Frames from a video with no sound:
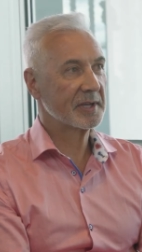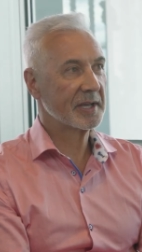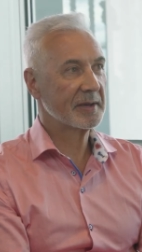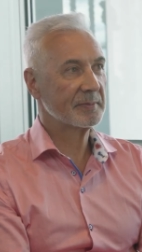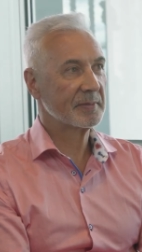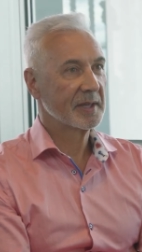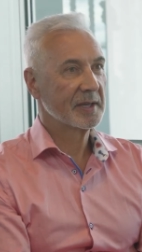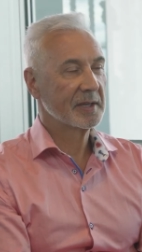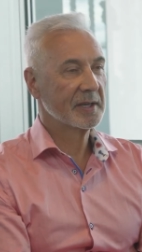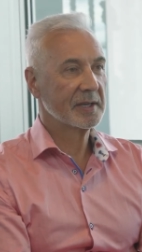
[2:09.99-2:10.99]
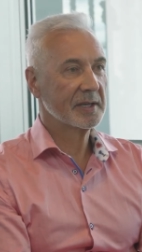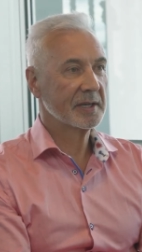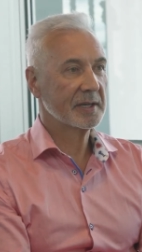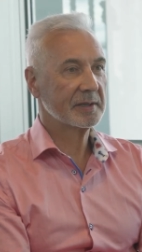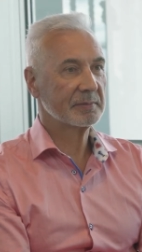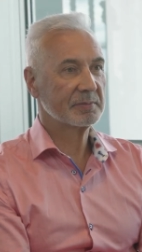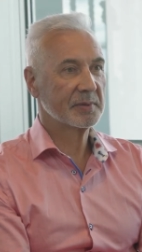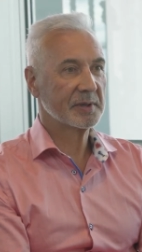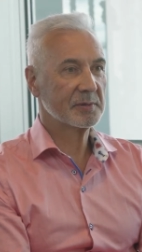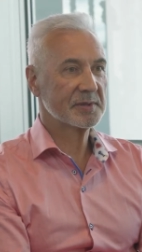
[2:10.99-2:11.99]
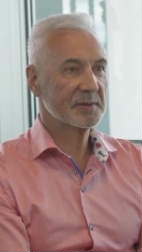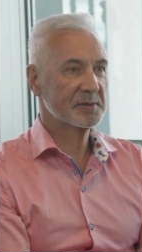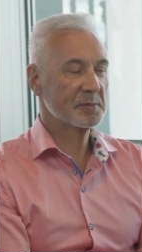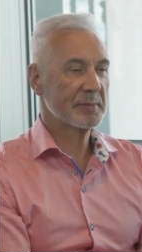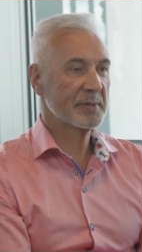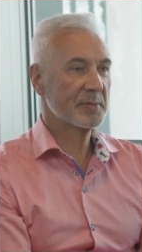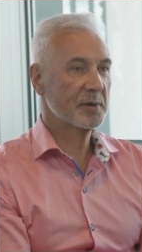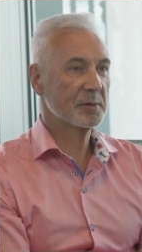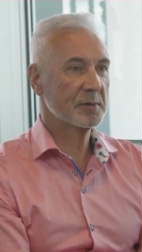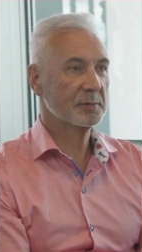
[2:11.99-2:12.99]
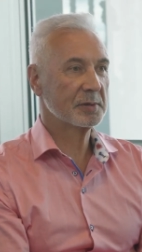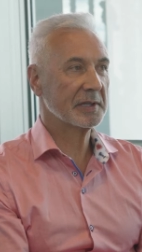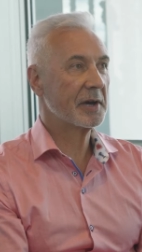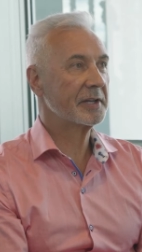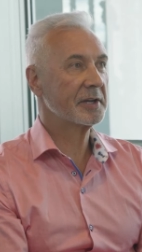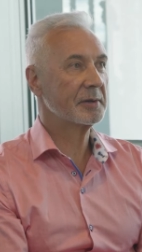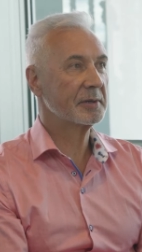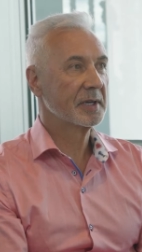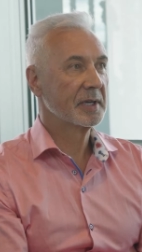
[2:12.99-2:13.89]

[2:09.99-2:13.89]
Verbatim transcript: Um, uh, there was a swimming pool called the Lido